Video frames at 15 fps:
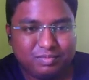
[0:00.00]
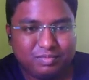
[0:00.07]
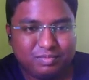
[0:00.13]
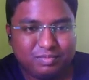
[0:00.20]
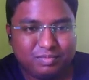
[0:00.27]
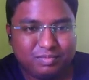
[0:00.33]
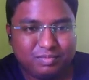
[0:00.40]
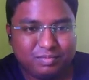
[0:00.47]

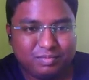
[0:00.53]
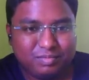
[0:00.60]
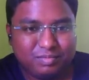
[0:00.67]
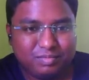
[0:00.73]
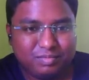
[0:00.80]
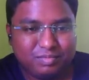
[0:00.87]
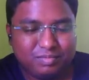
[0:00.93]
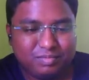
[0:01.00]

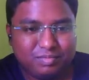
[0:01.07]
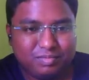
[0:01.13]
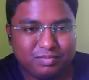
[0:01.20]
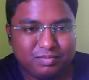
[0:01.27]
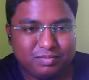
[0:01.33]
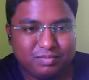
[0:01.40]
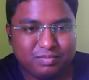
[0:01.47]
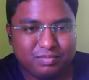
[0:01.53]

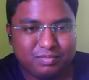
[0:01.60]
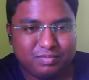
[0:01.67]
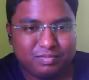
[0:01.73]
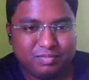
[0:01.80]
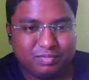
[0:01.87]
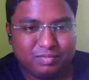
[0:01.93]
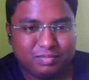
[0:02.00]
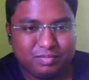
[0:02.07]

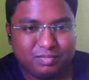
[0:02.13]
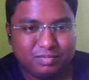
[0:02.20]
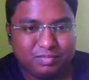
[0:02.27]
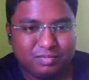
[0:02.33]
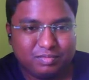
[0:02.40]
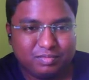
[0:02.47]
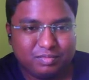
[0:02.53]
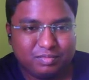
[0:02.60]

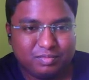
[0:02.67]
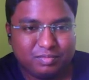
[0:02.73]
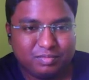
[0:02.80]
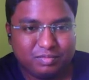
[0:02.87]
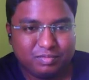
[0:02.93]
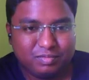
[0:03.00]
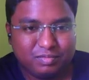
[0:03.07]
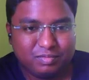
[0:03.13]

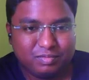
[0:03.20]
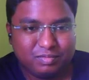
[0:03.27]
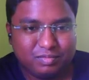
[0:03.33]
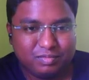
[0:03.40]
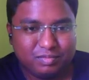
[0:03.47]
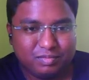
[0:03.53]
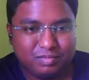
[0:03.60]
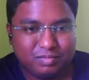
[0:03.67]

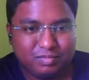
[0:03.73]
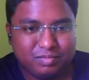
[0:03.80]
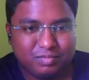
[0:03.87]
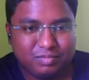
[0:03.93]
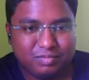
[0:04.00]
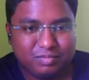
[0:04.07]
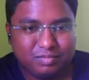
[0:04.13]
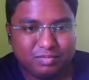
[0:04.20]

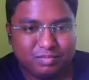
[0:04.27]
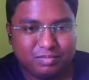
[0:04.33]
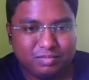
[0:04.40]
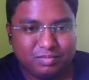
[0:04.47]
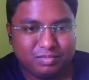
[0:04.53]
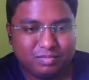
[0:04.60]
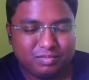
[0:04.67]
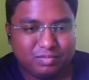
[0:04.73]

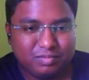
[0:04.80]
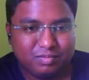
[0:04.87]
(not speaking)